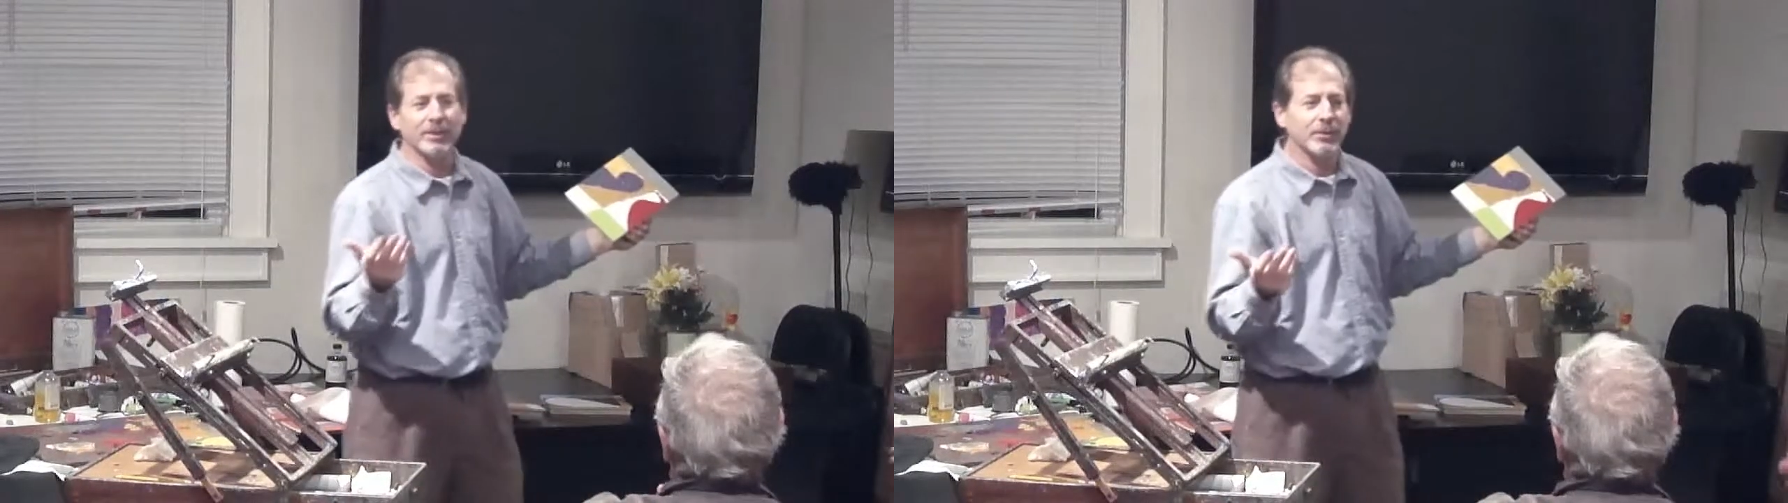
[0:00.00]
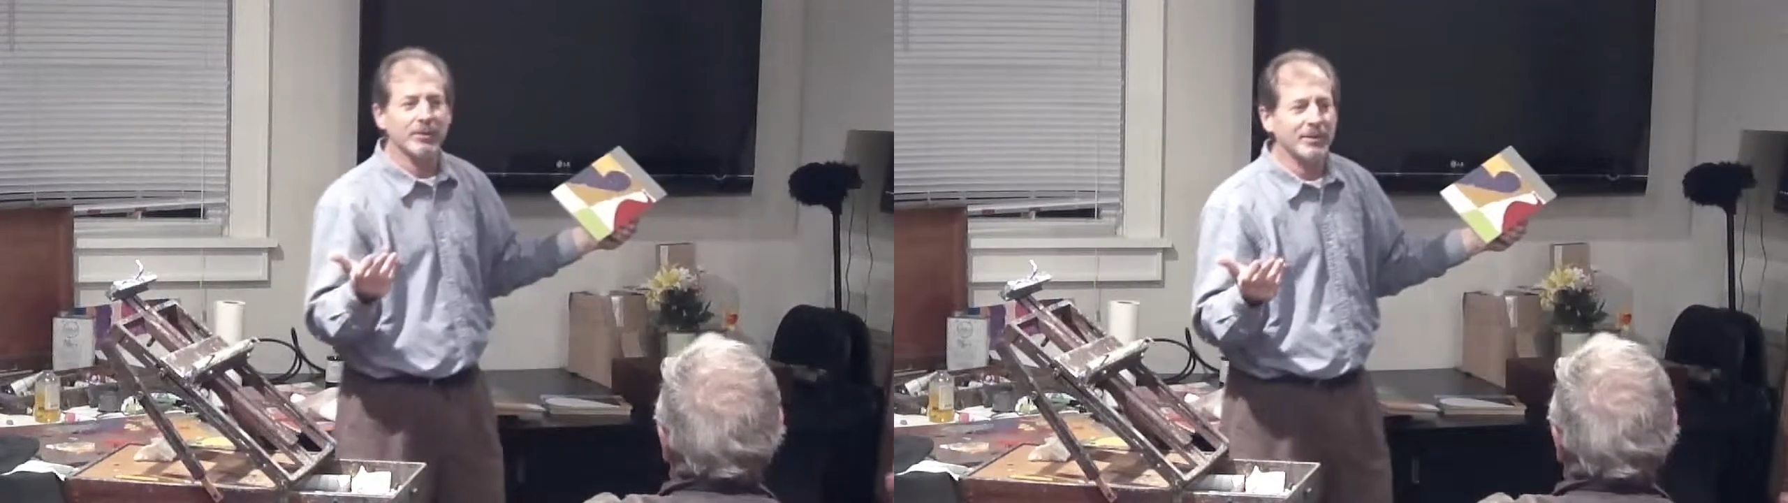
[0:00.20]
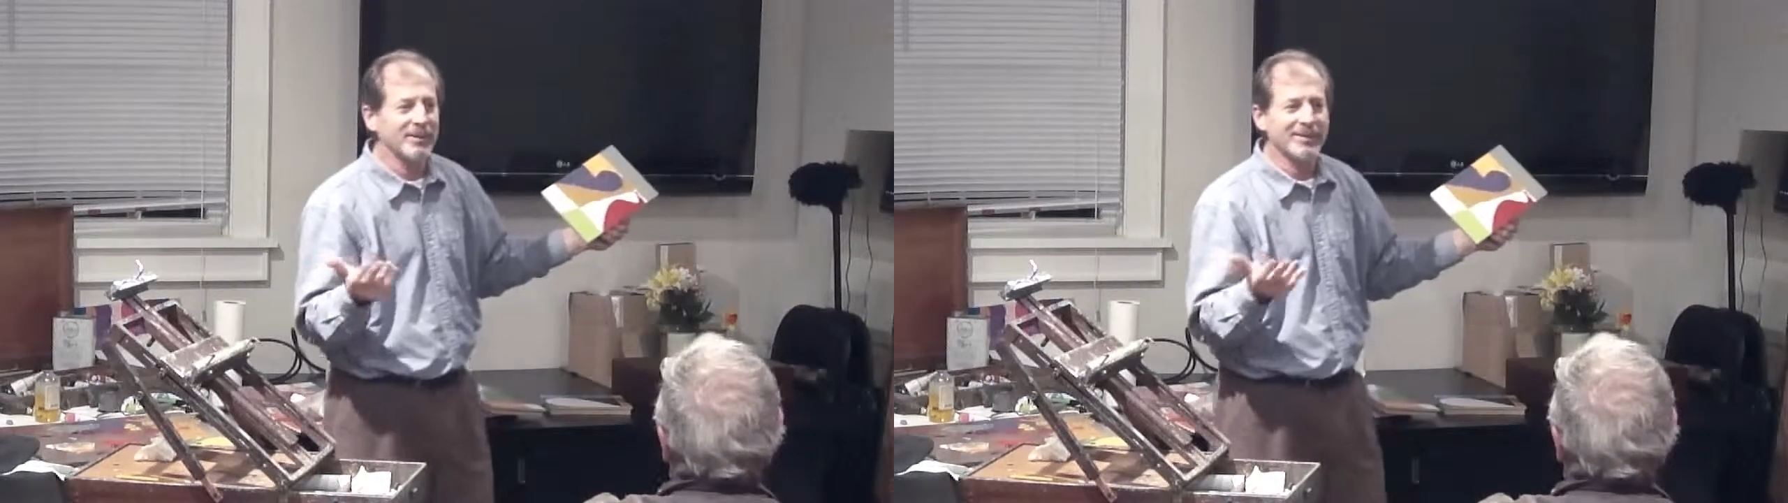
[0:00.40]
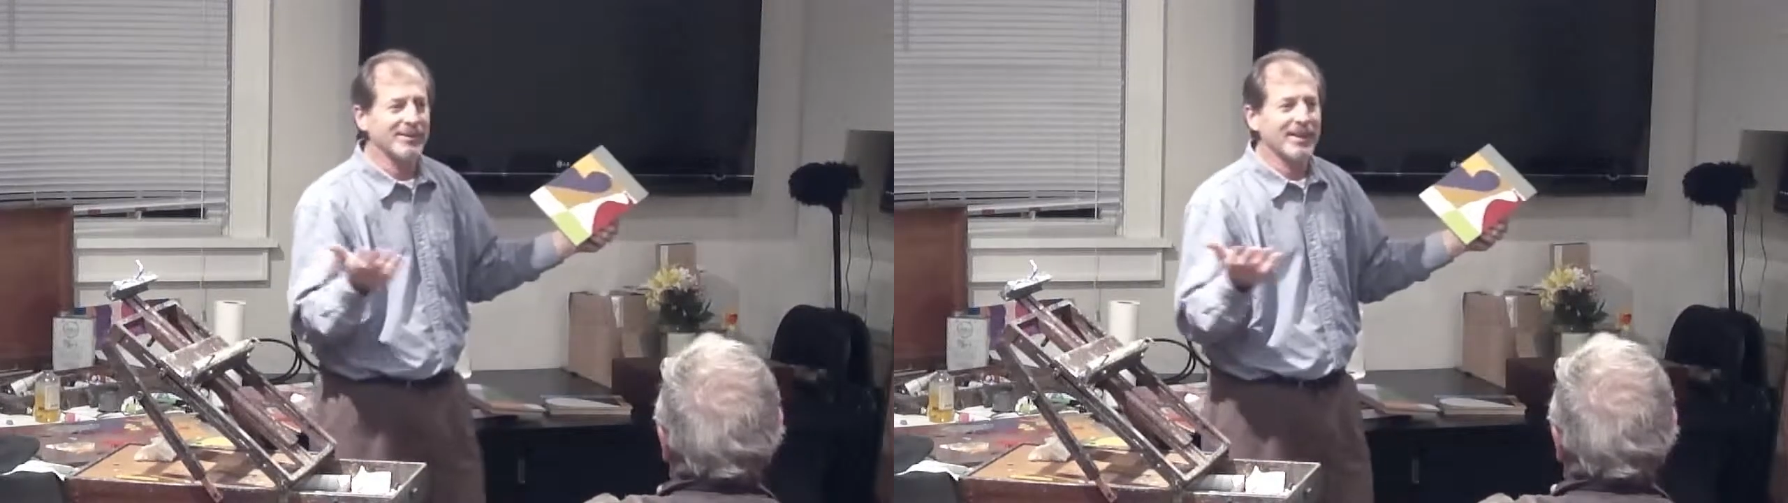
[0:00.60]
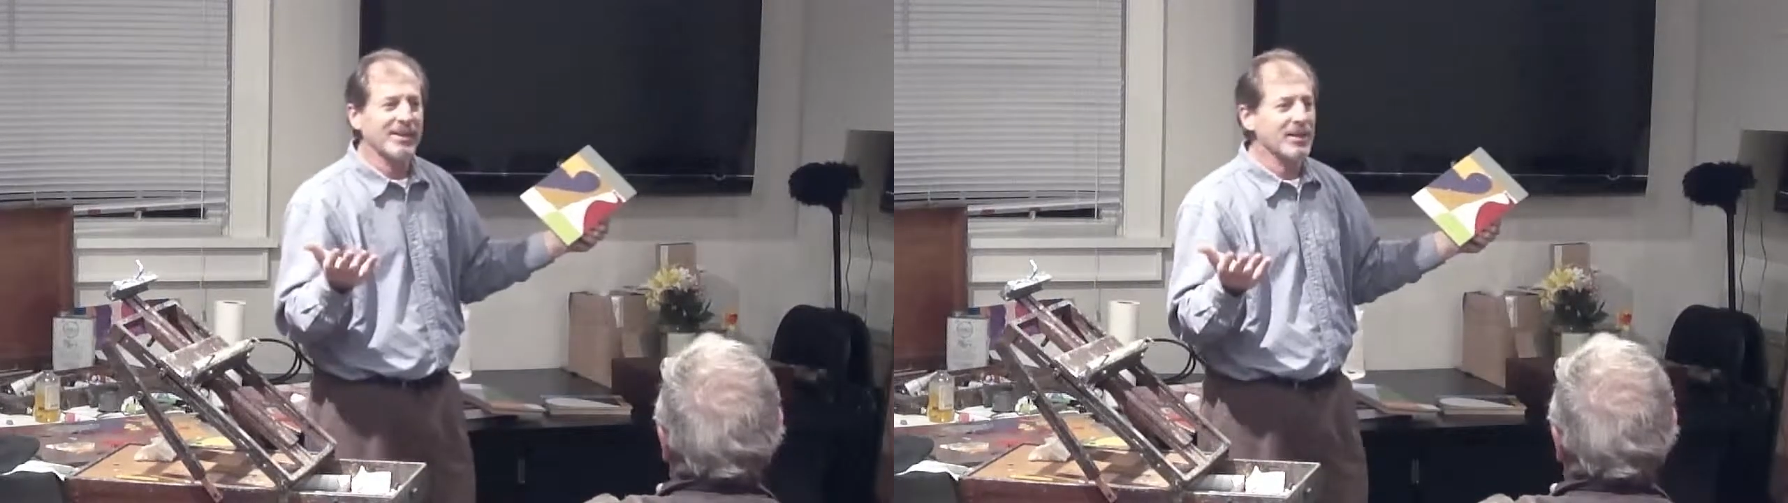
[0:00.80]
You, you,
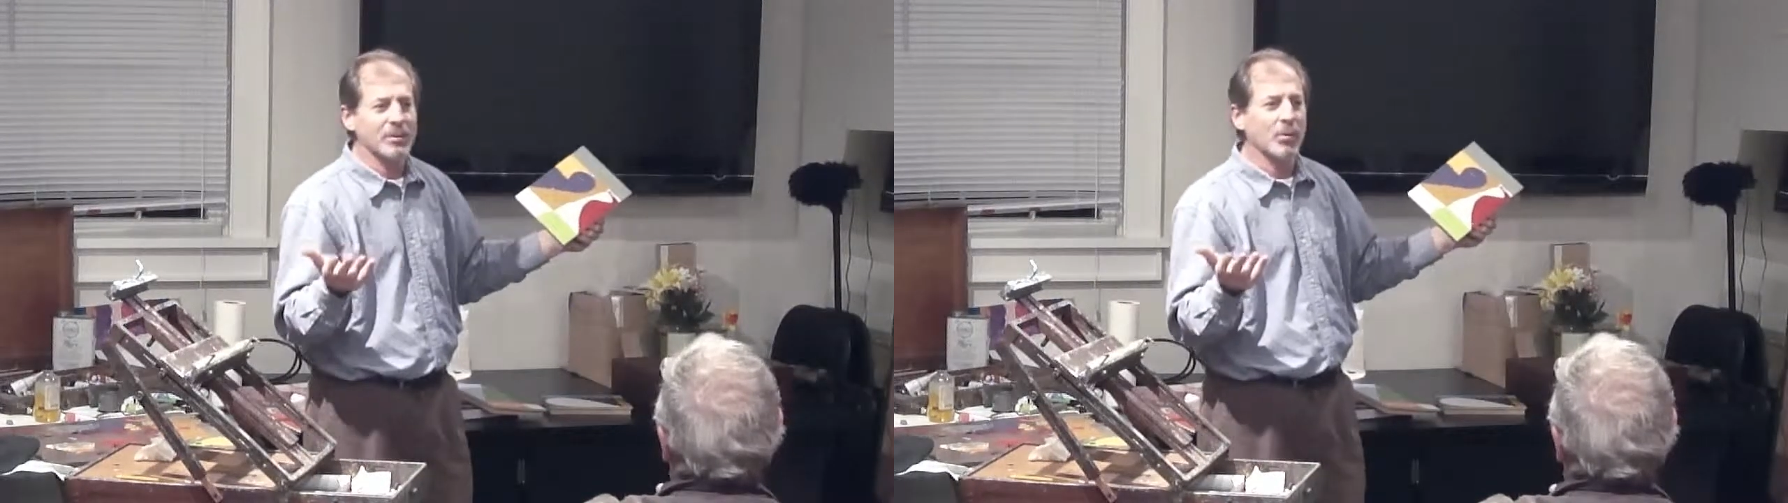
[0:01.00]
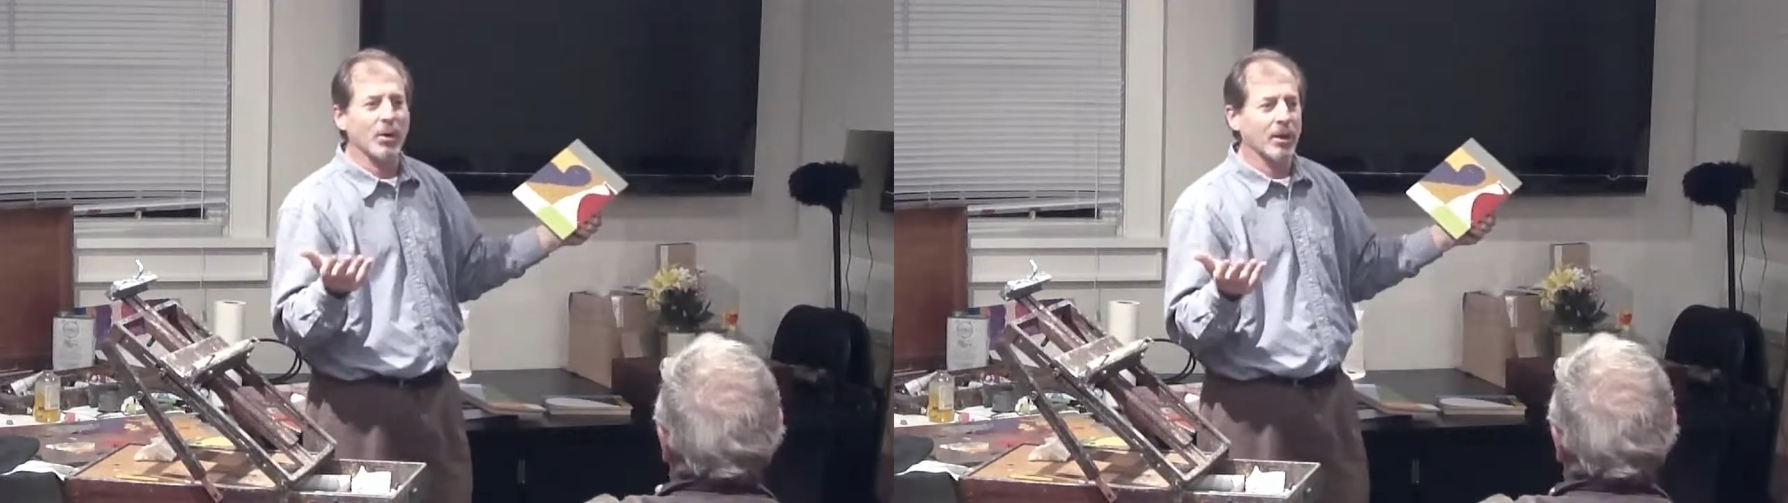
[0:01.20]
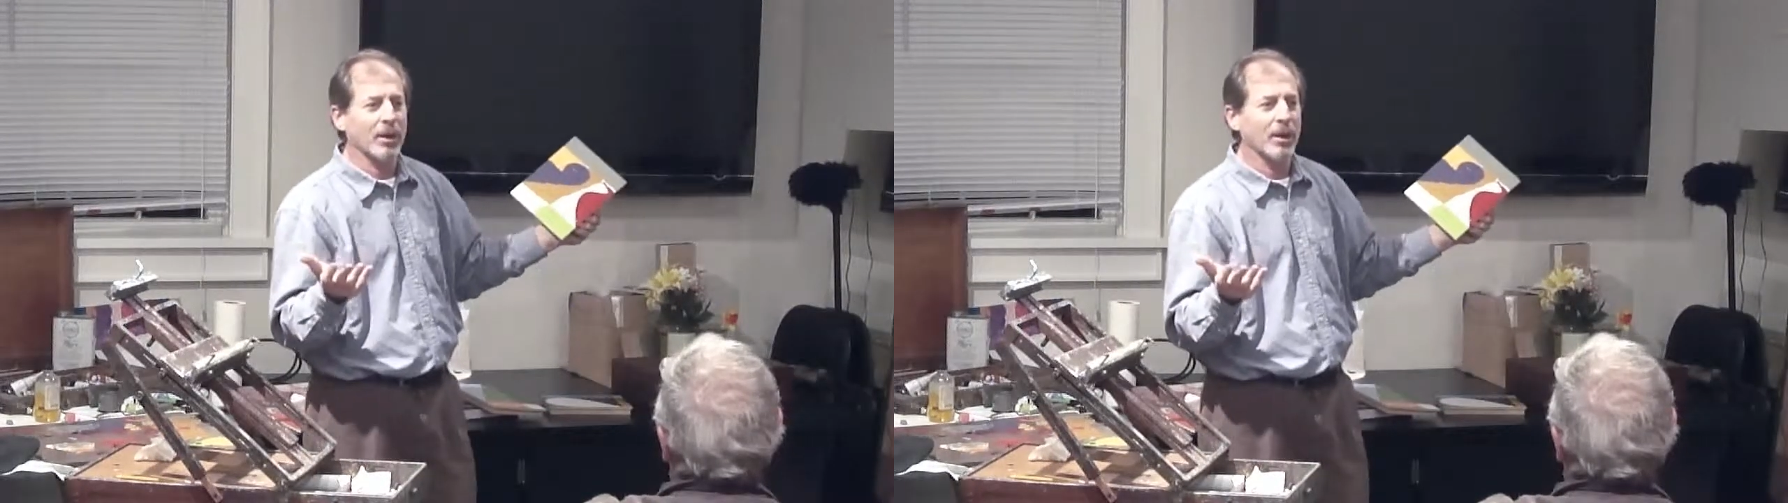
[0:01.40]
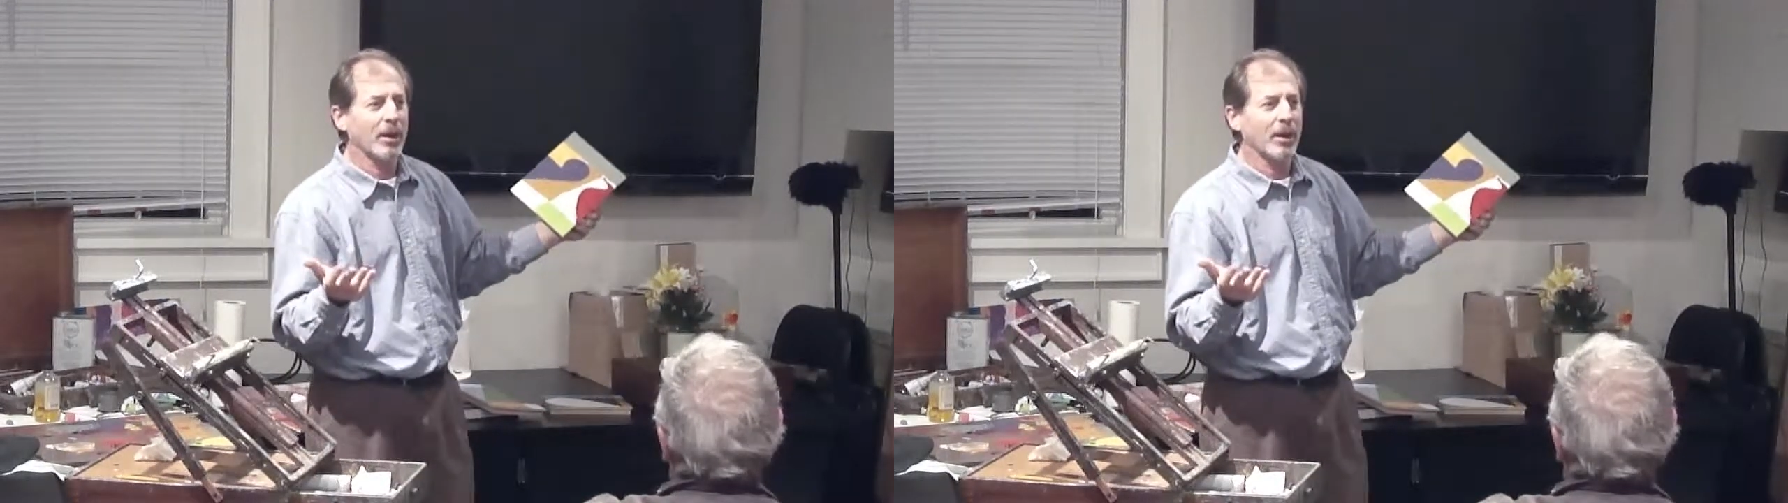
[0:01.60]
that doesn't work.